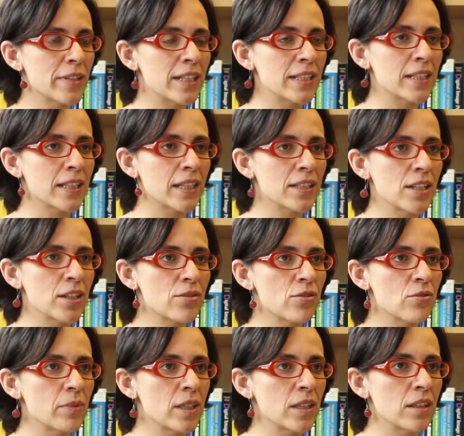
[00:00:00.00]
data that needs
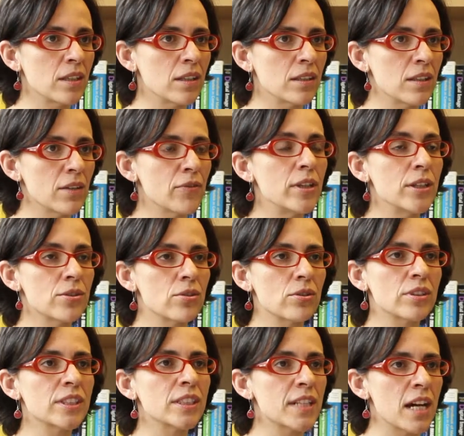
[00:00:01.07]
to be definitely
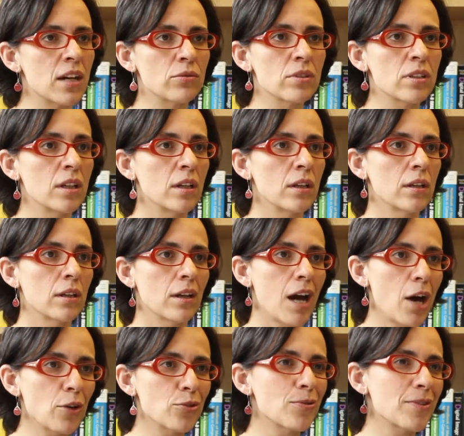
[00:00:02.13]
sorted out.
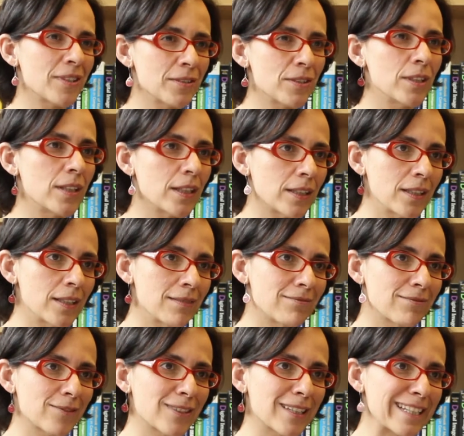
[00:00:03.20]
How to guarantee that
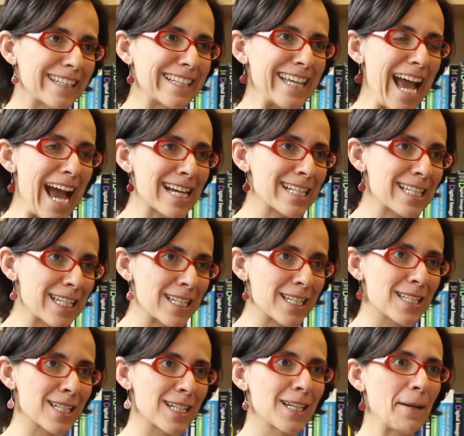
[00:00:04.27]
the access